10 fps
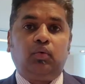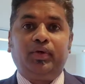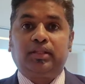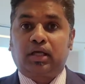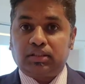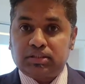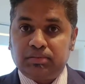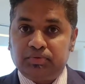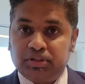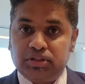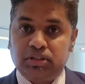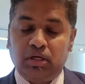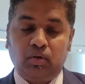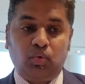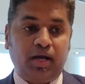with customers
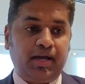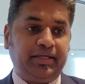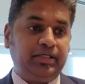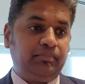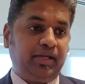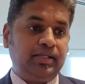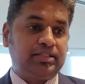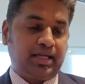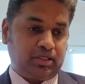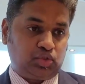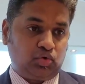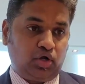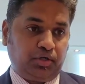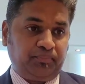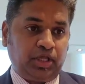via emails and so on.